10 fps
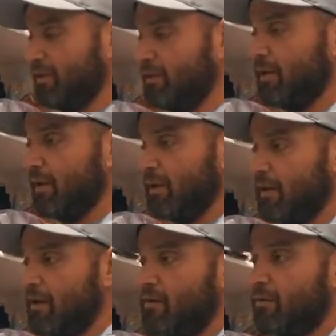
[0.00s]
but
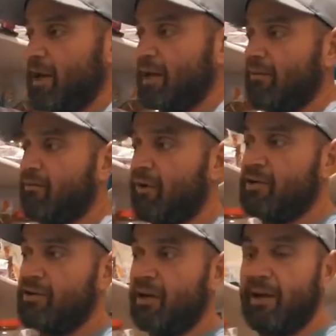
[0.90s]
where I get
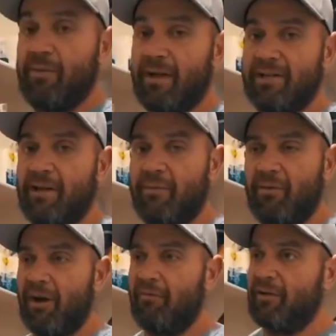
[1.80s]
frustrated, I might tell my
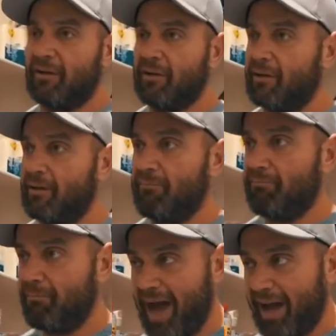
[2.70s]
wife, look,
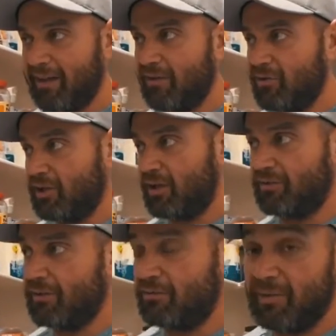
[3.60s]
mac and cheese,
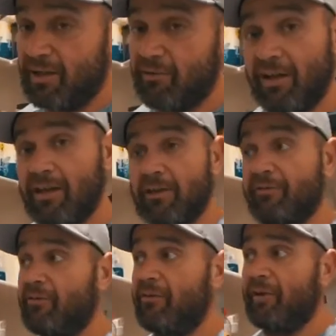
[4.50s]
and this would be a great thing
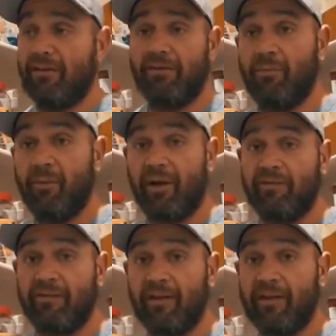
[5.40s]
for everybody to
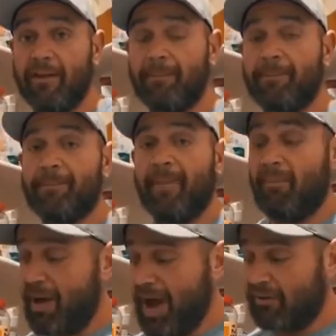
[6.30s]
embrace.
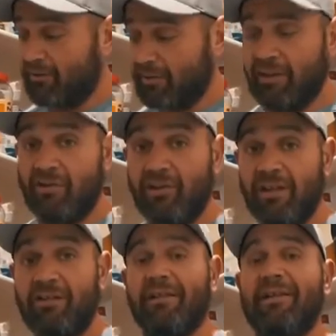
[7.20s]
Macaroni and
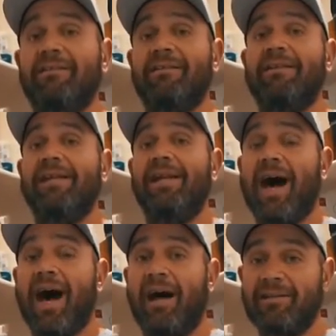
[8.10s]
cheese is
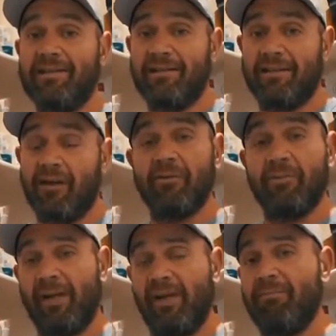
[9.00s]
not, I'll
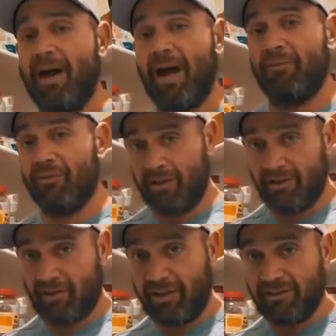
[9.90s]
repeat, macaroni
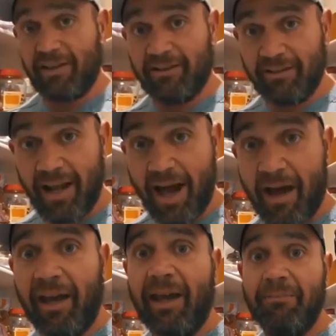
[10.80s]
and cheese is
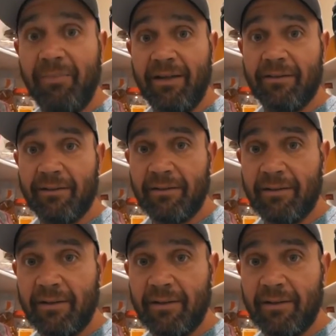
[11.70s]
not a meal.